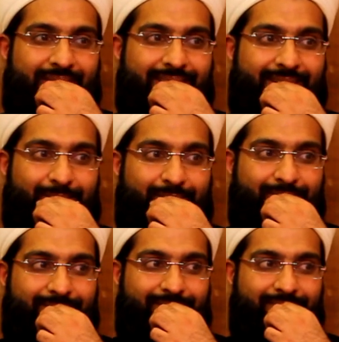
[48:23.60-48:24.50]
Now,
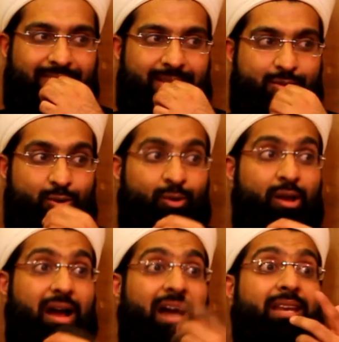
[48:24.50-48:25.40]
so,
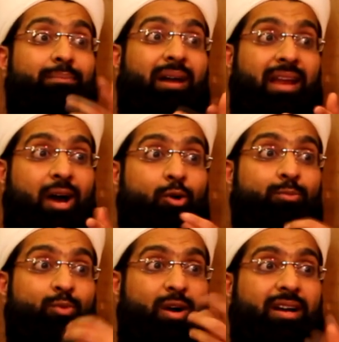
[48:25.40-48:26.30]

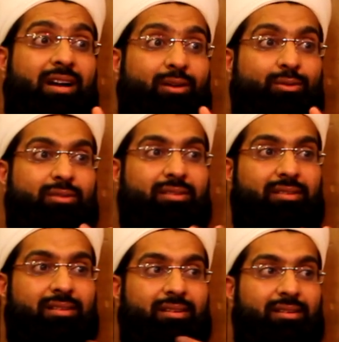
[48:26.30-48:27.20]
al-bala'u wakkalu
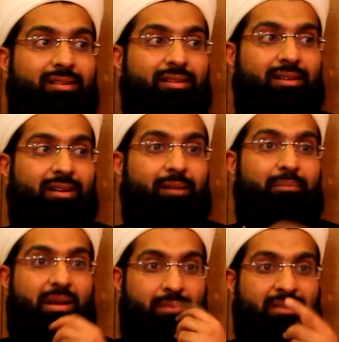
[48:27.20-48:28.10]

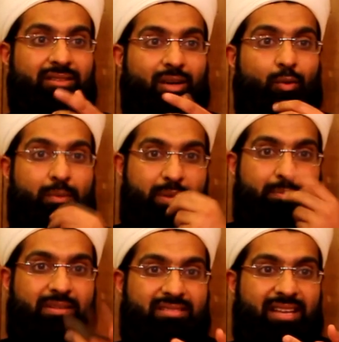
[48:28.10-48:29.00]
bil-mantiq. When
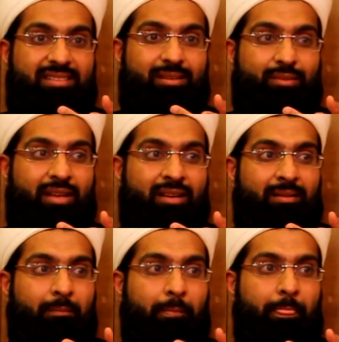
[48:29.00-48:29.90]
people say something,
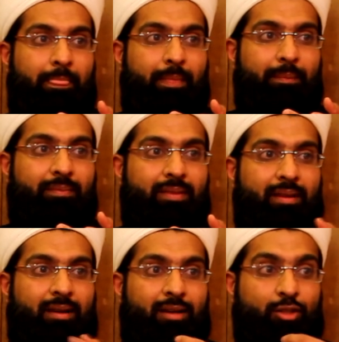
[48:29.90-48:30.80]

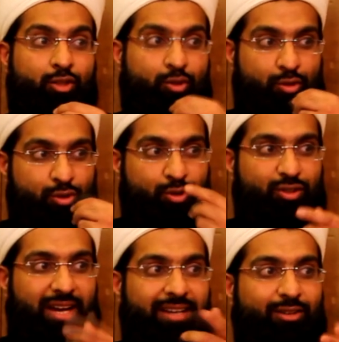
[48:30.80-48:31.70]
you should
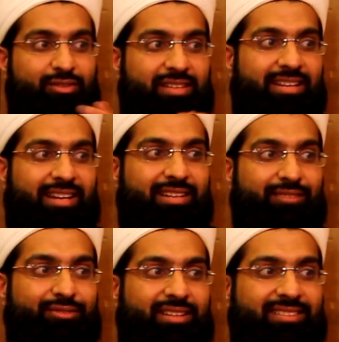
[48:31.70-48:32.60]
try not to say
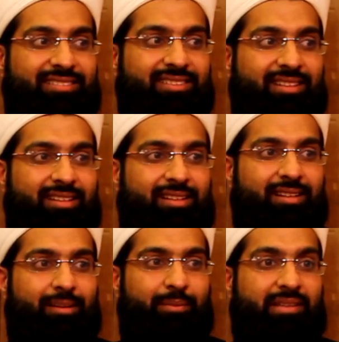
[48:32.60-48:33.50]
negative things,
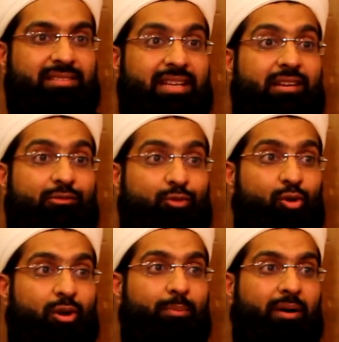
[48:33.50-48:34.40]
because they can fall
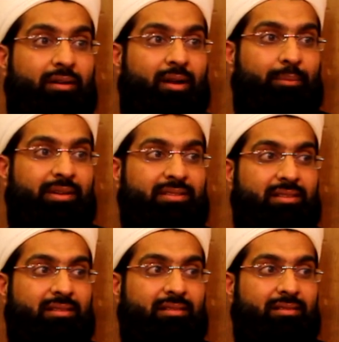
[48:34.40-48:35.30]
upon a person
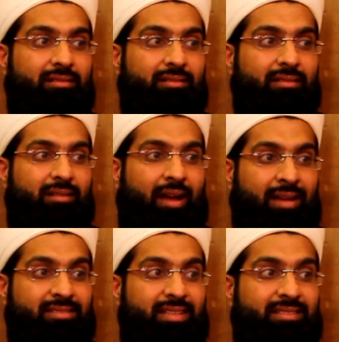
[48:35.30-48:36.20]

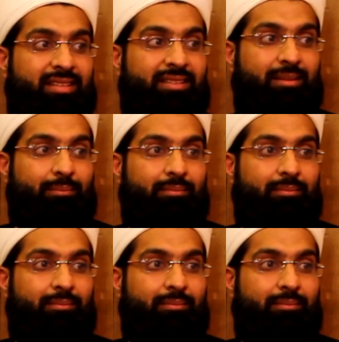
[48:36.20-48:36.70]
as they say them.